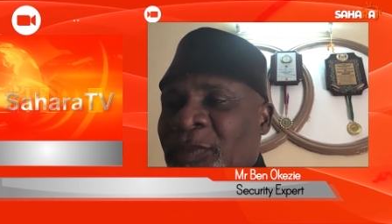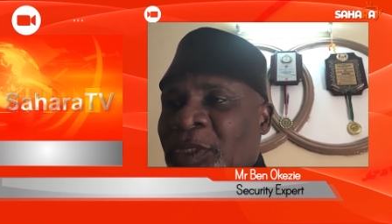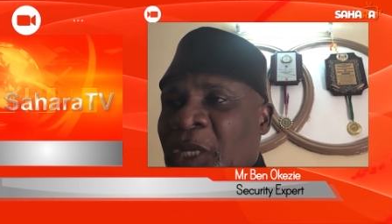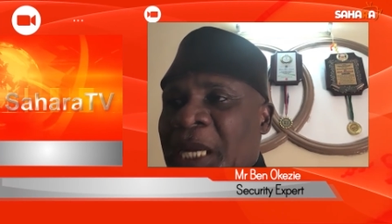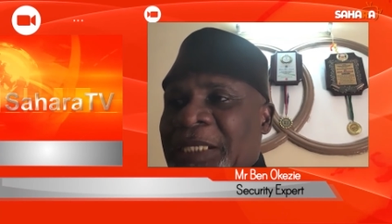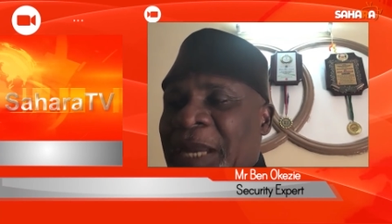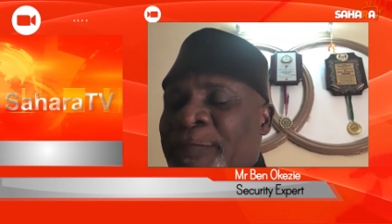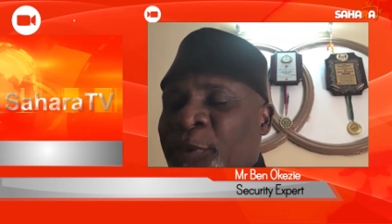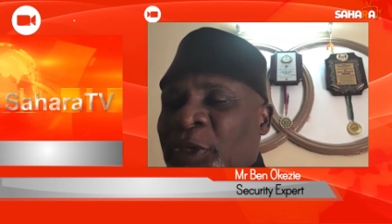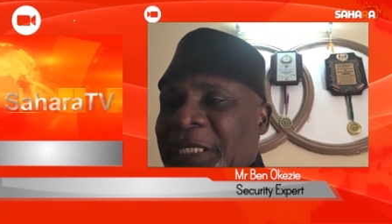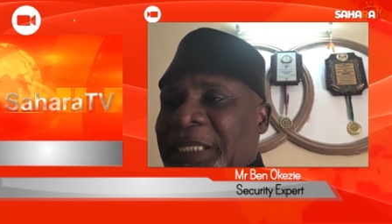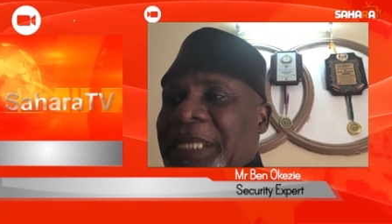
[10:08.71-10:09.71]
You know, and the
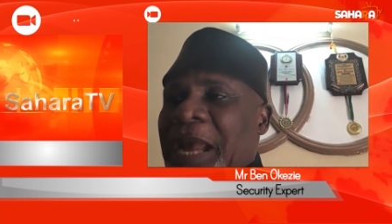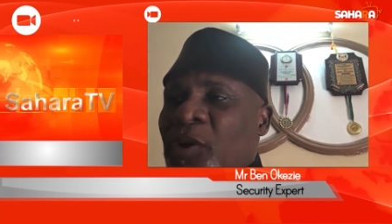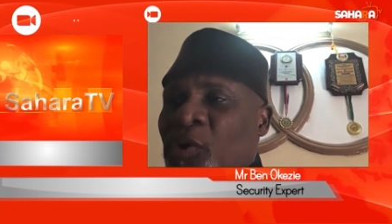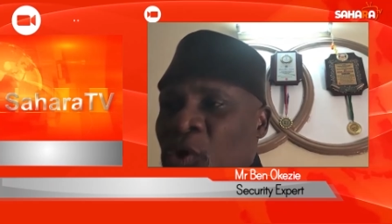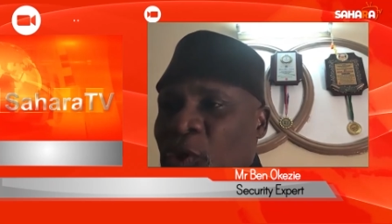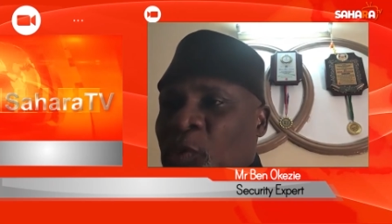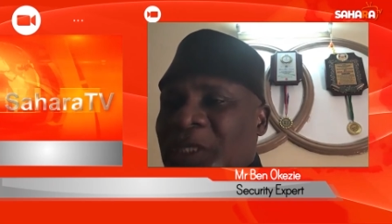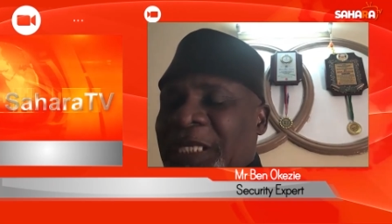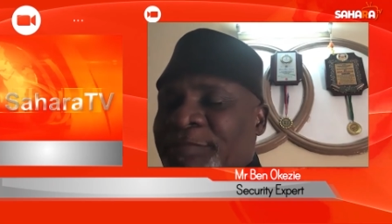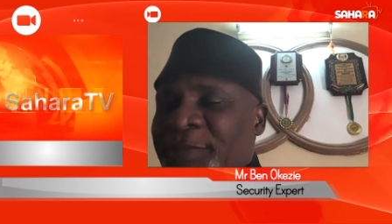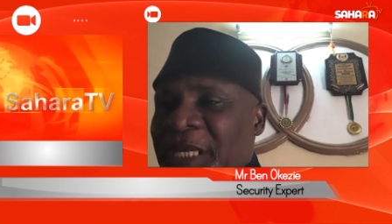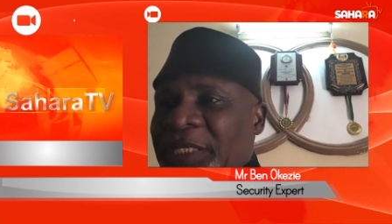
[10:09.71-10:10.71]
police now goes with
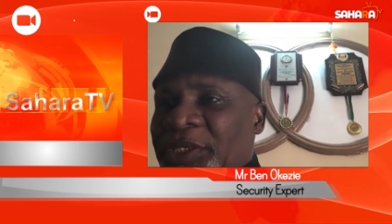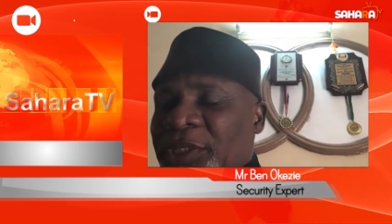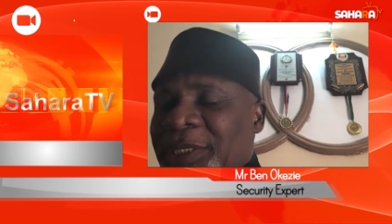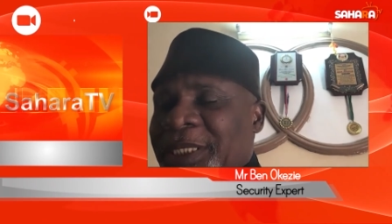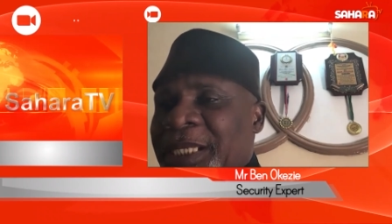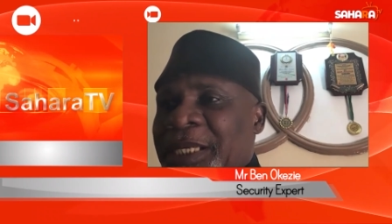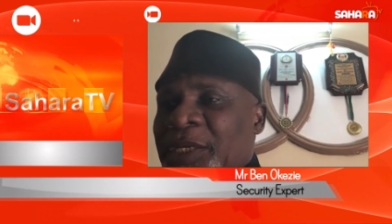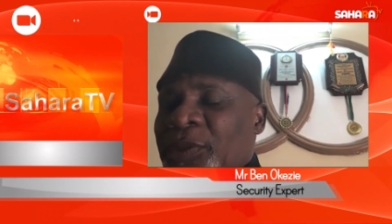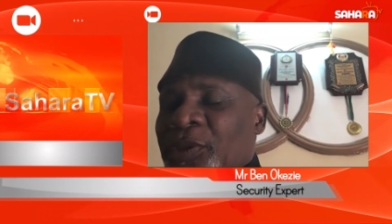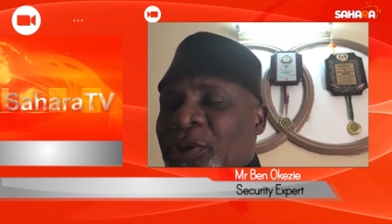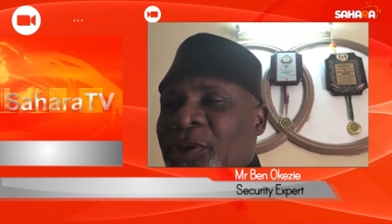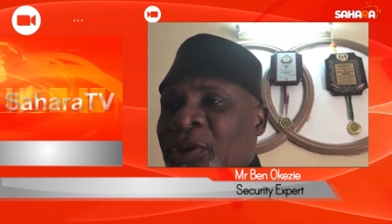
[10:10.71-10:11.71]
the military. You
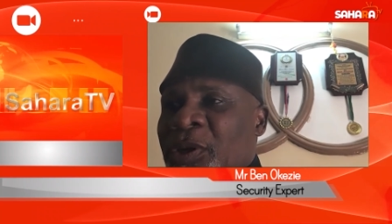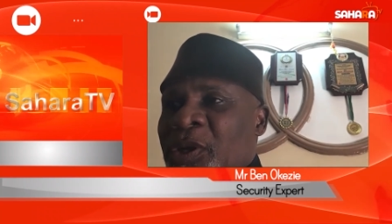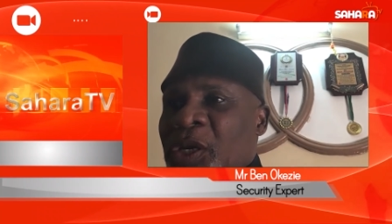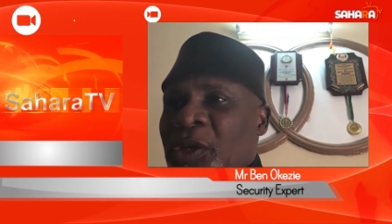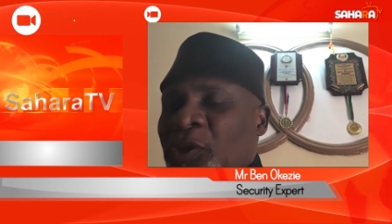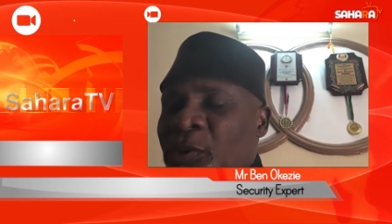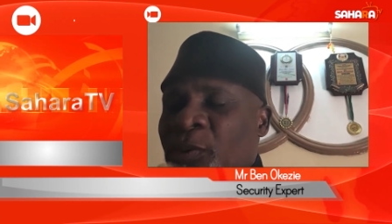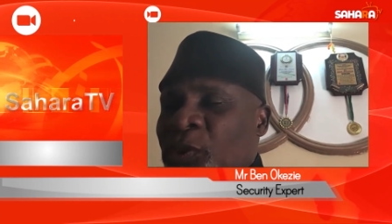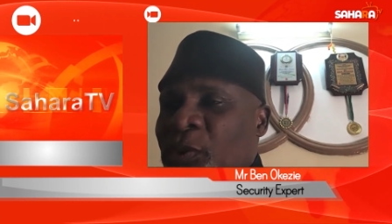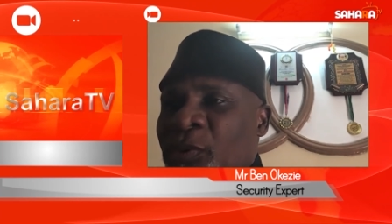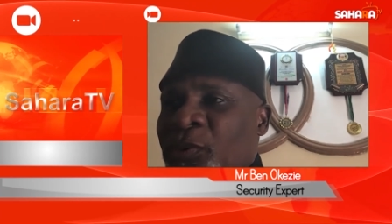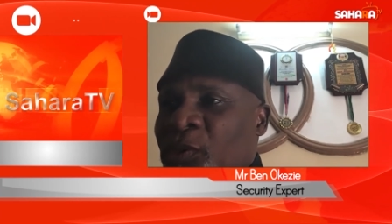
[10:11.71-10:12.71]
know, you
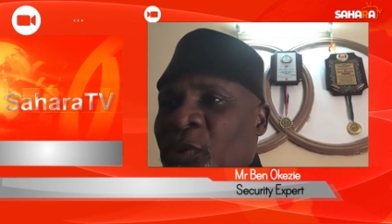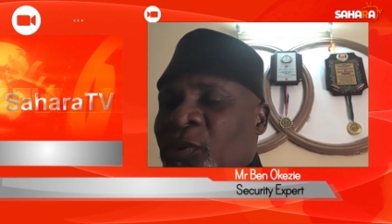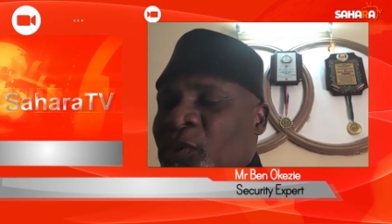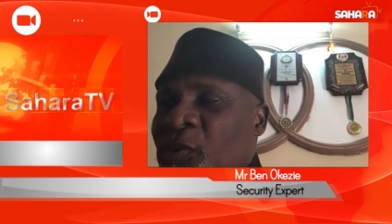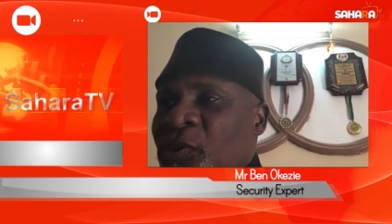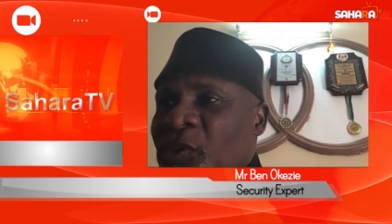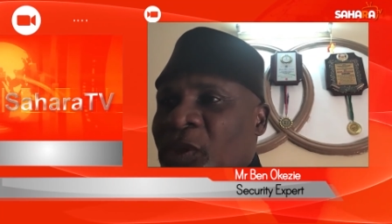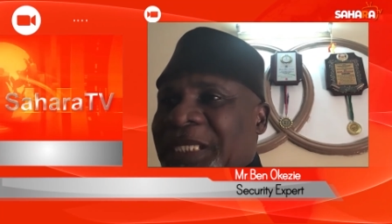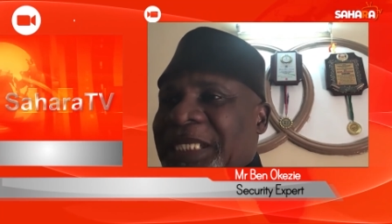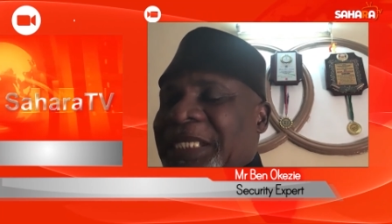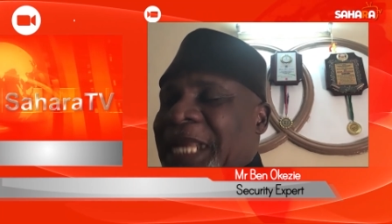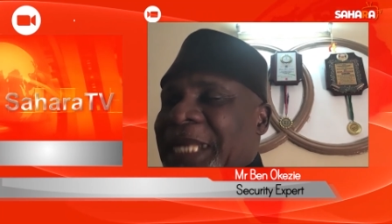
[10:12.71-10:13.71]
you you you
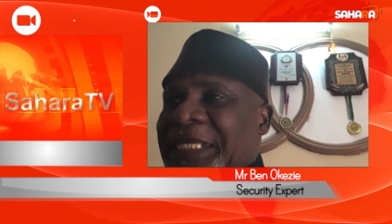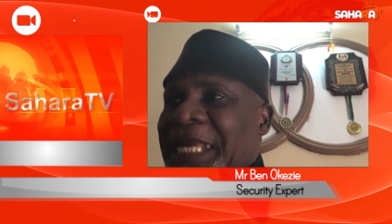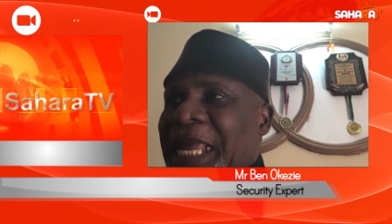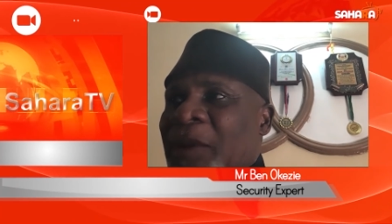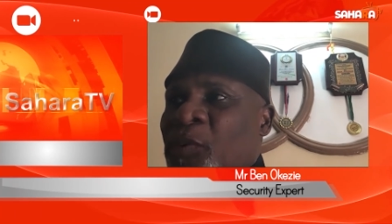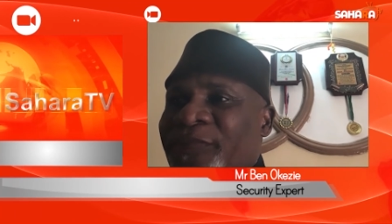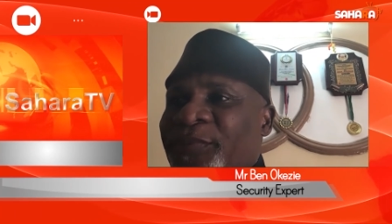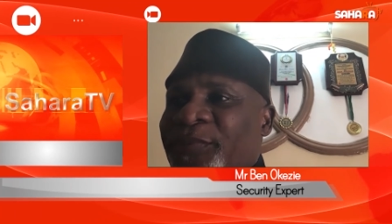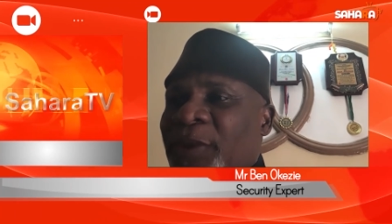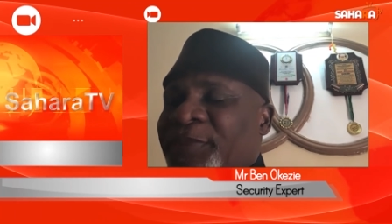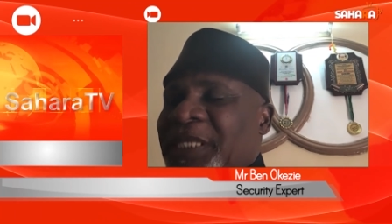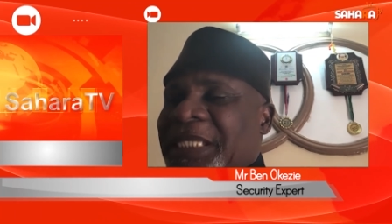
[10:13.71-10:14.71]
notice that we've
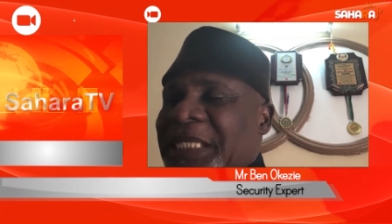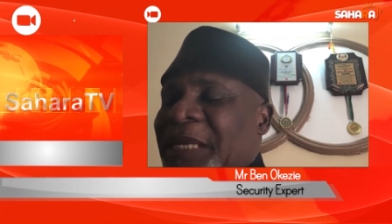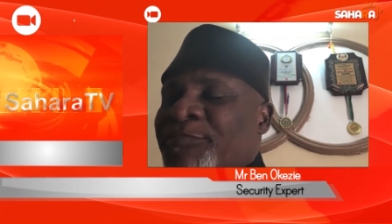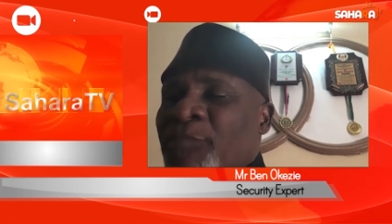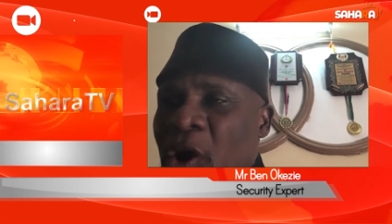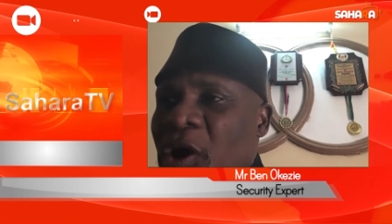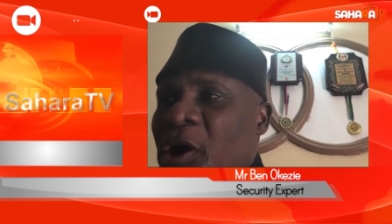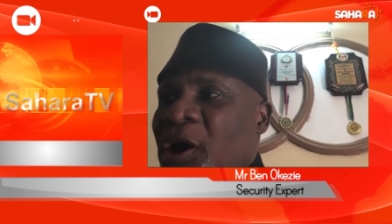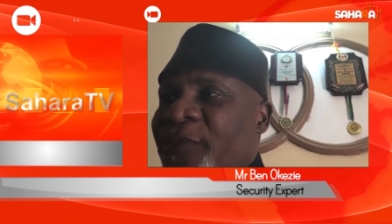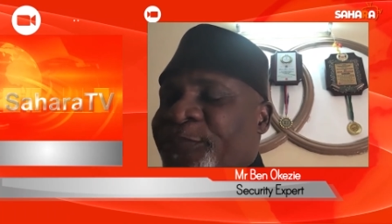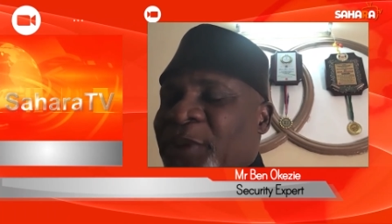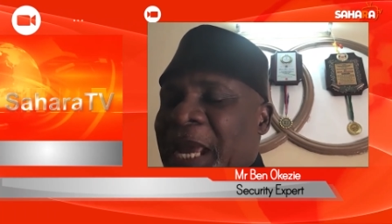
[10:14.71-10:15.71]
not been seeing more of